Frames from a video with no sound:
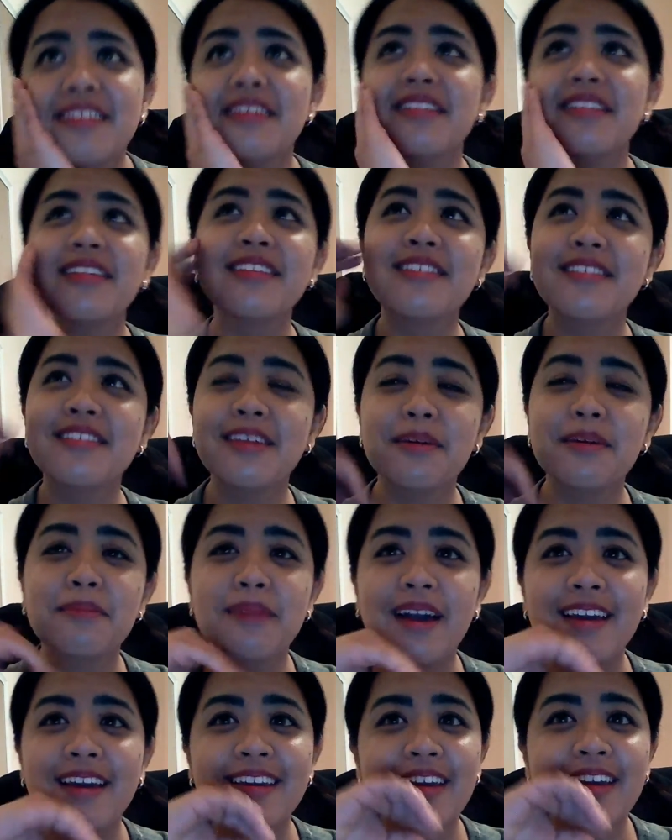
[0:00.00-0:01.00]
Let's think
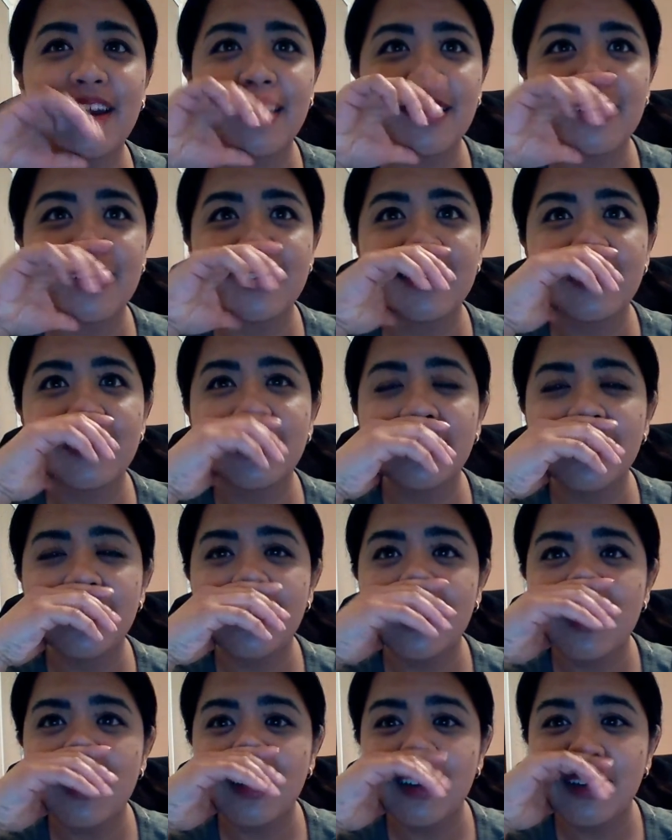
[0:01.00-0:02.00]
back here.
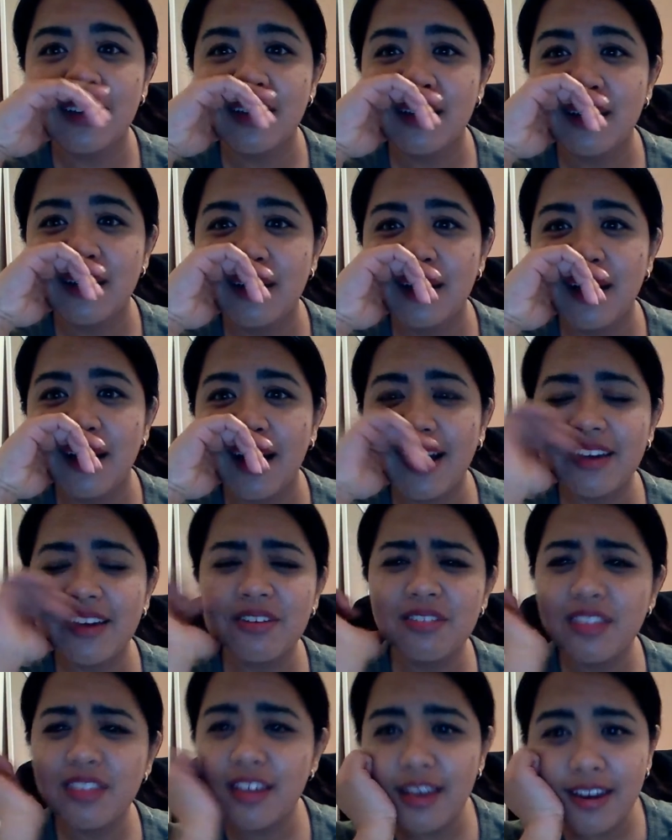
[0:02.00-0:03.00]
I
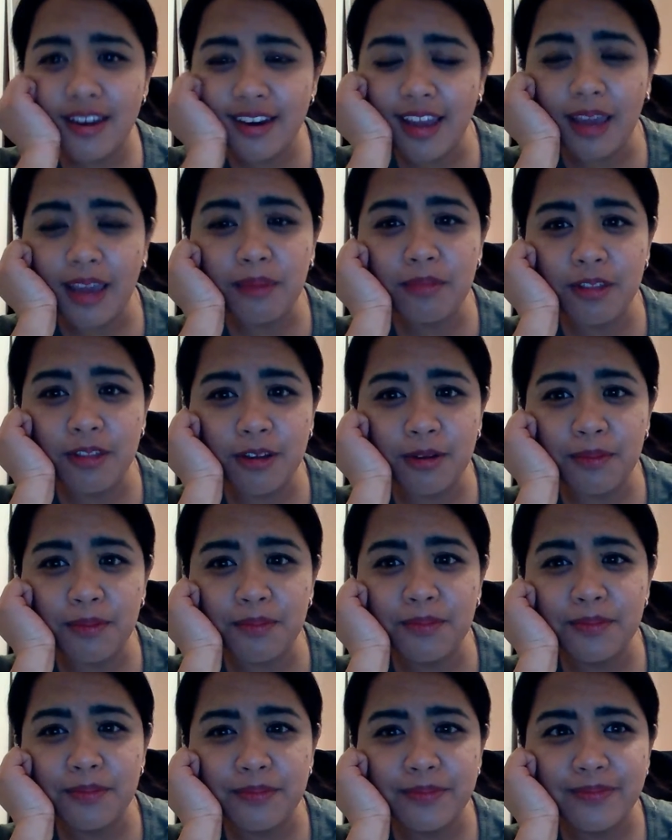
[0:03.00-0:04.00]
don't think I named
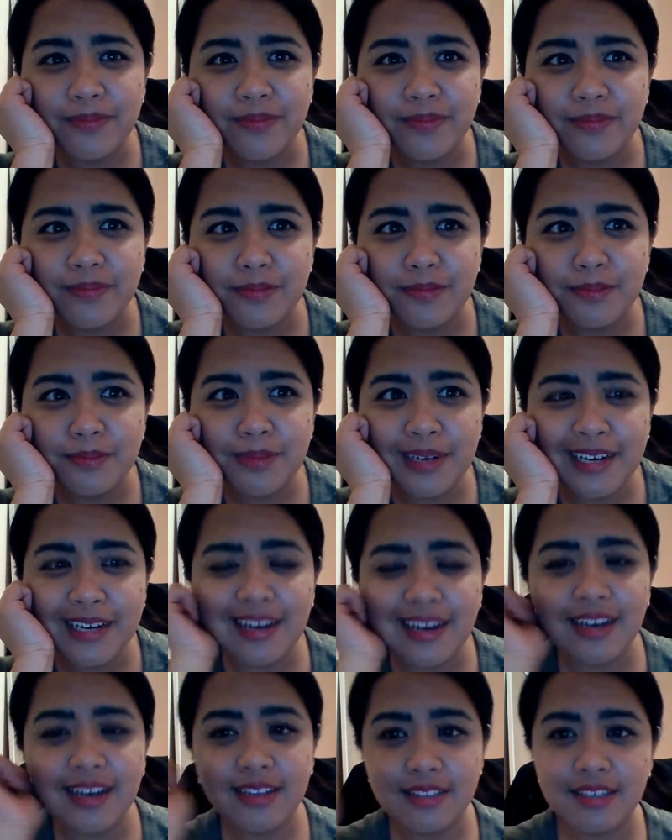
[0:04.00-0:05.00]
them. But
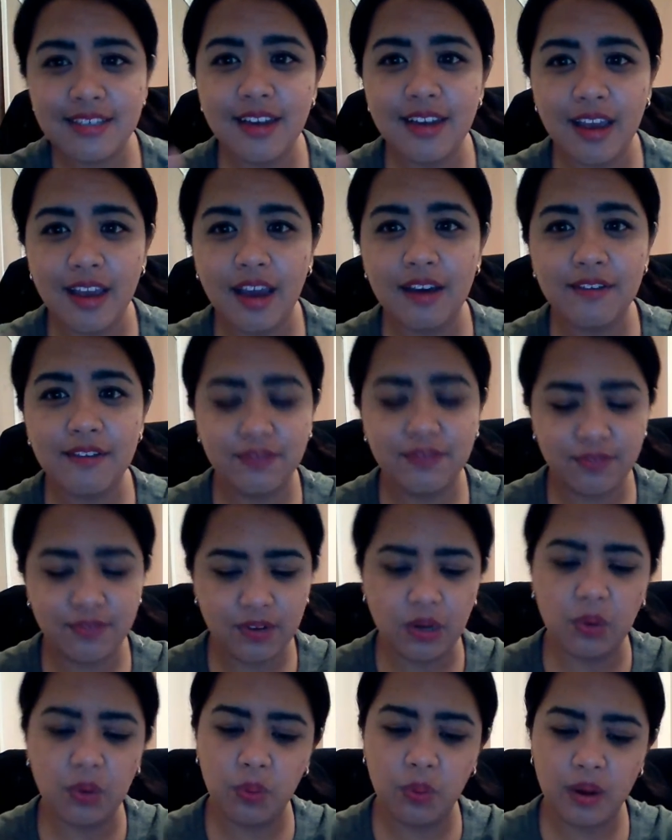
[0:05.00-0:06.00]
I did have
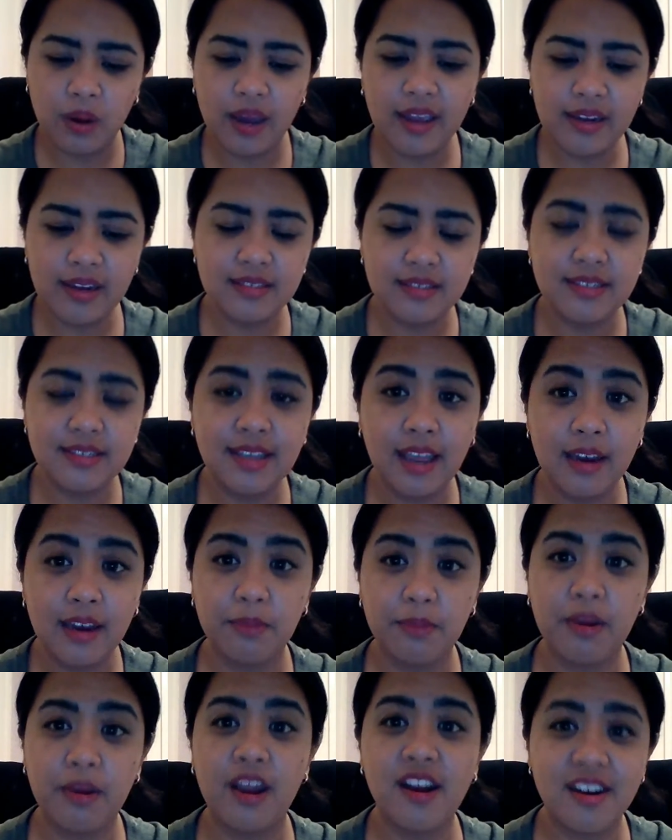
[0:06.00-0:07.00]
a white teddy
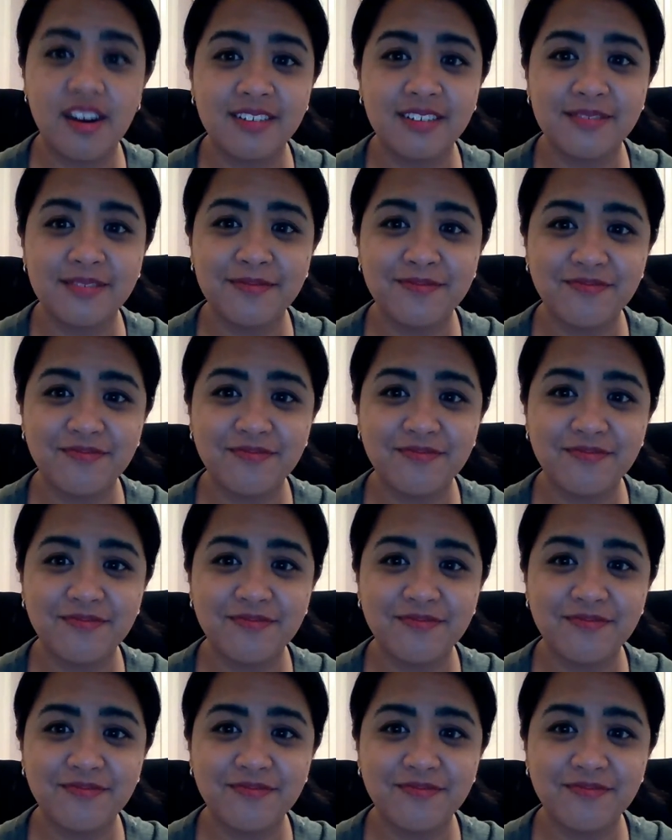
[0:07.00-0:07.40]
bear